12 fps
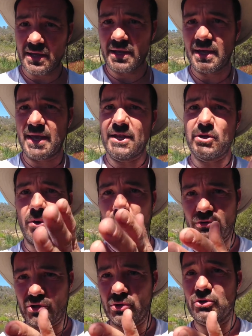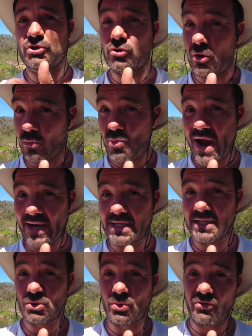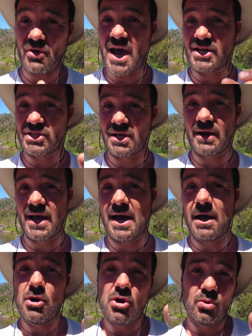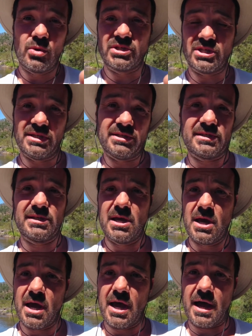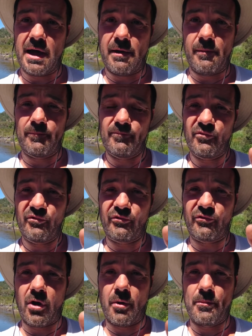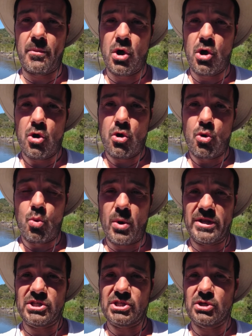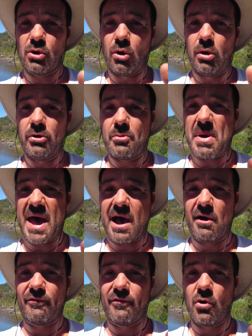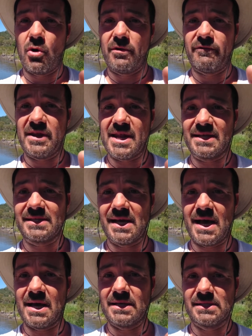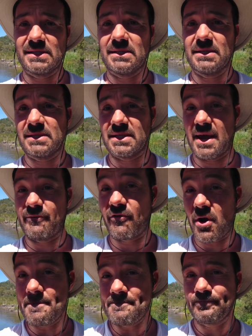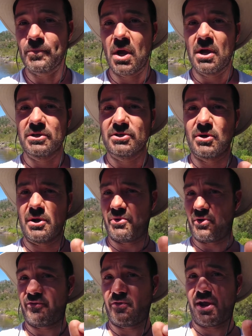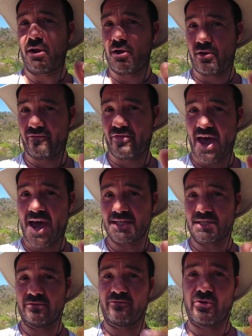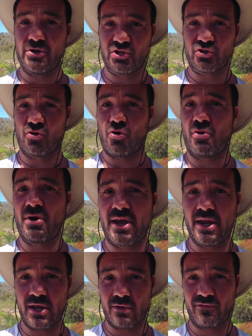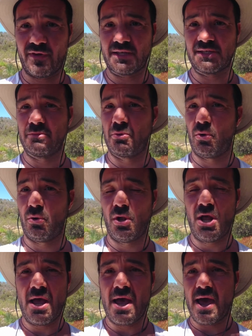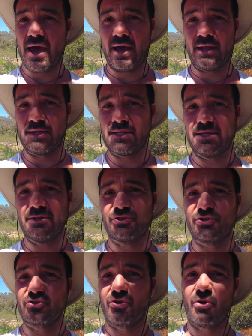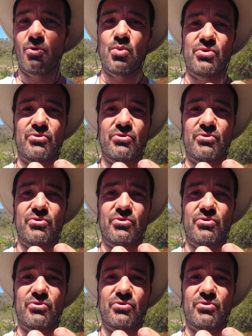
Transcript: get you onto a stronger practice with ashtanga, which is from which all the power flow and vinyasas stem from. So I'll be offering a lot of that, very strong, getting you flexible and strong with